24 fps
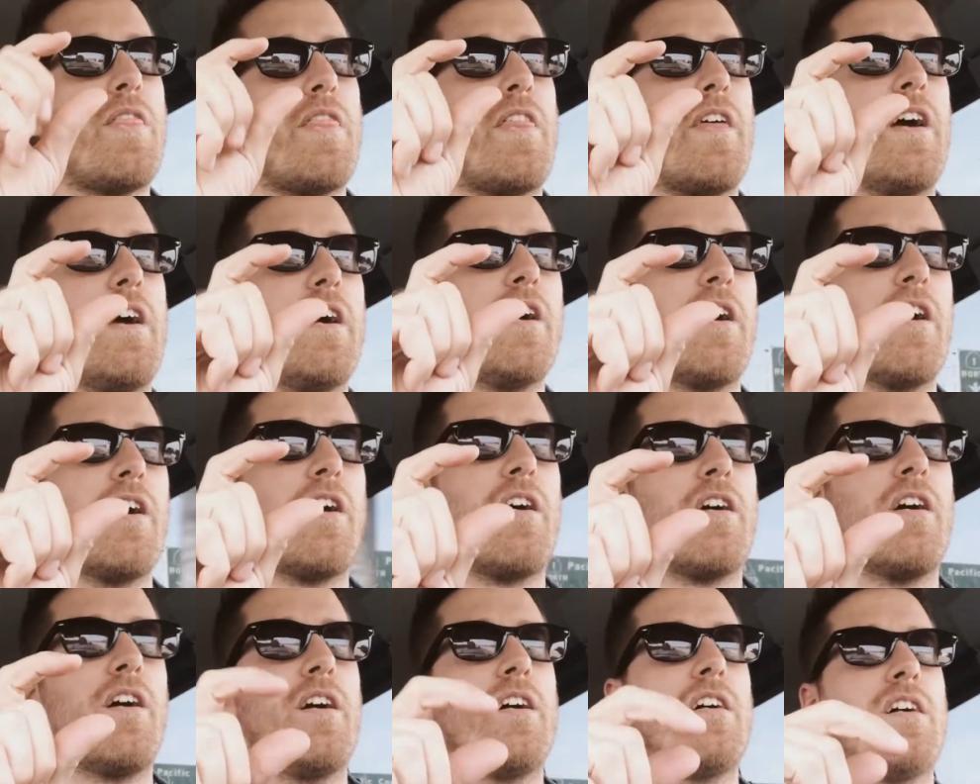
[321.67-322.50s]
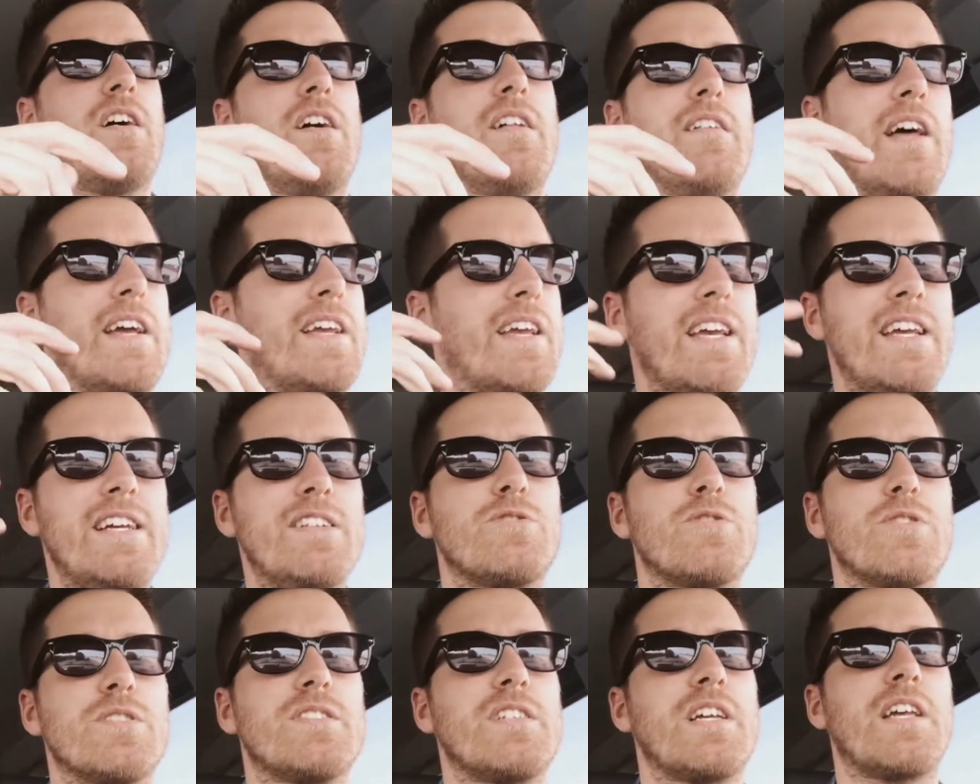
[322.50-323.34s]
their like
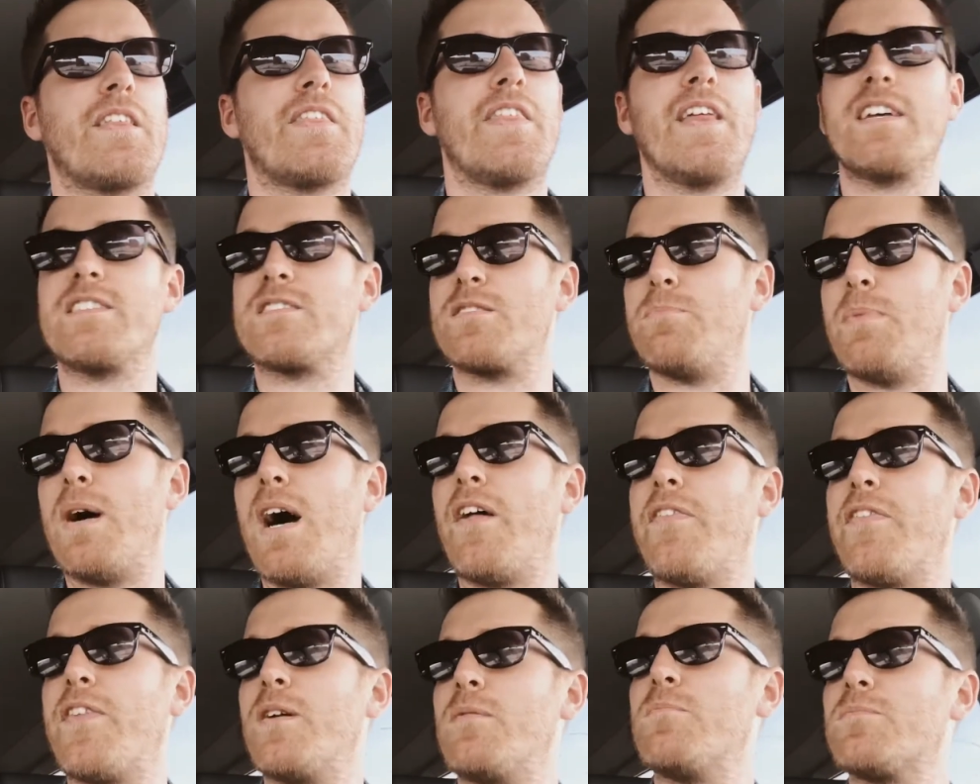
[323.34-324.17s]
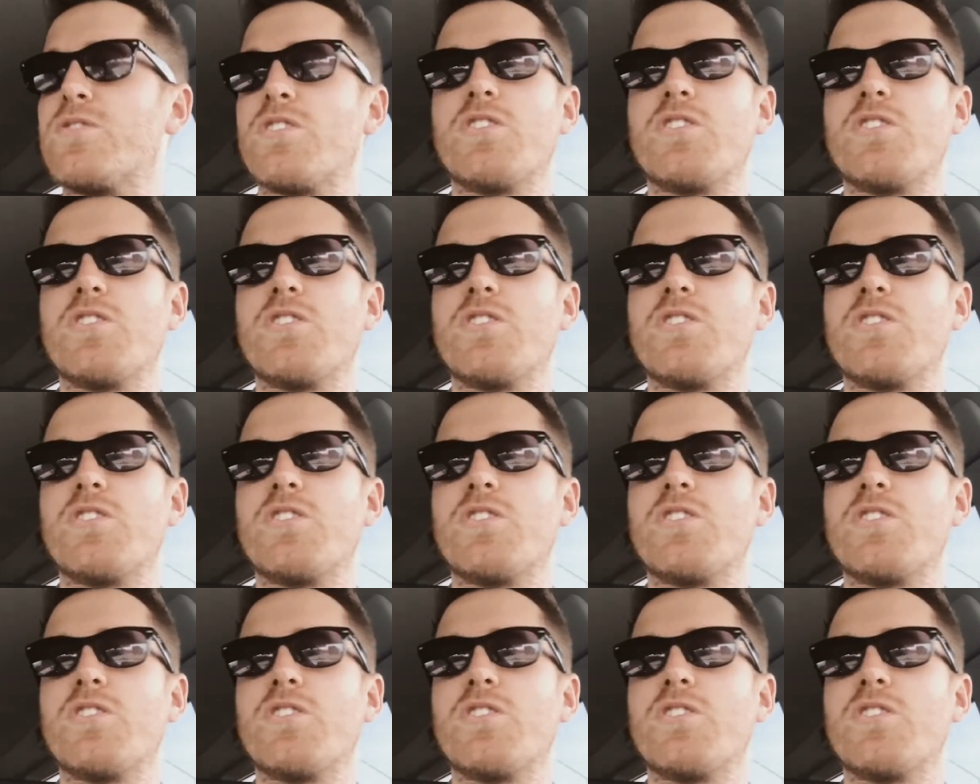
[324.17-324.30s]
interesting things about them.